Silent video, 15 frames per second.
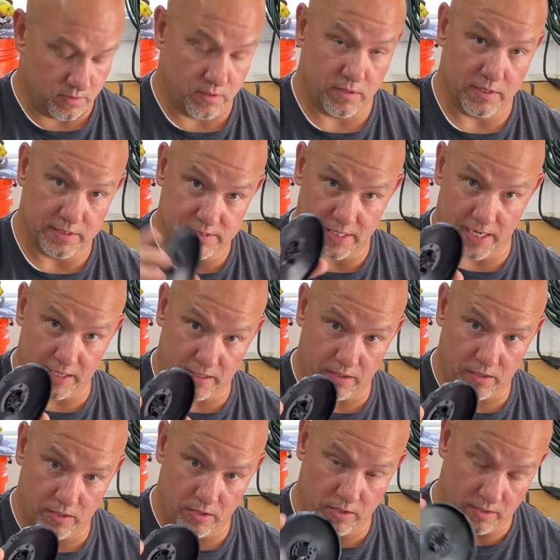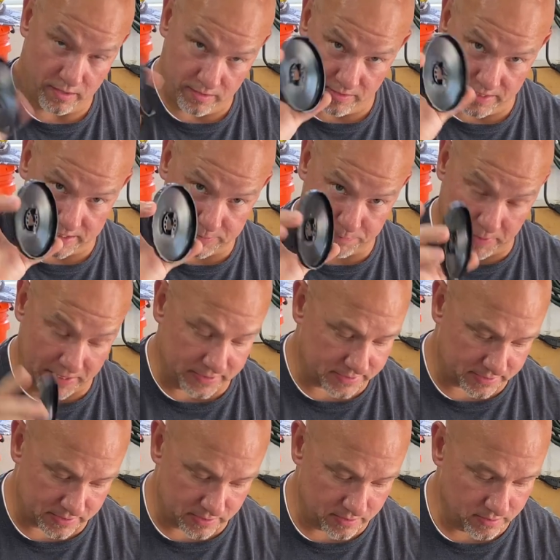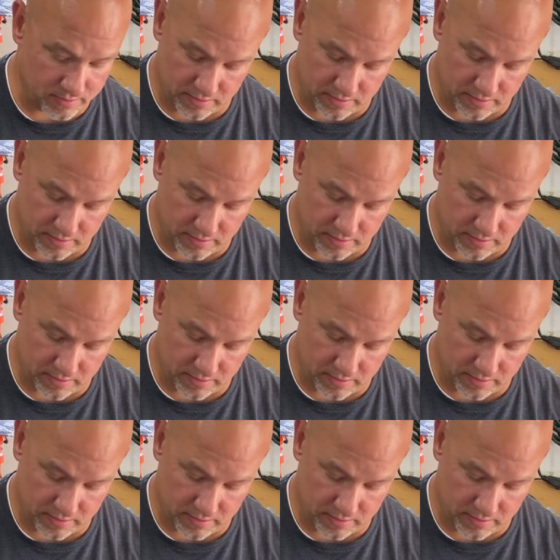And take this piece.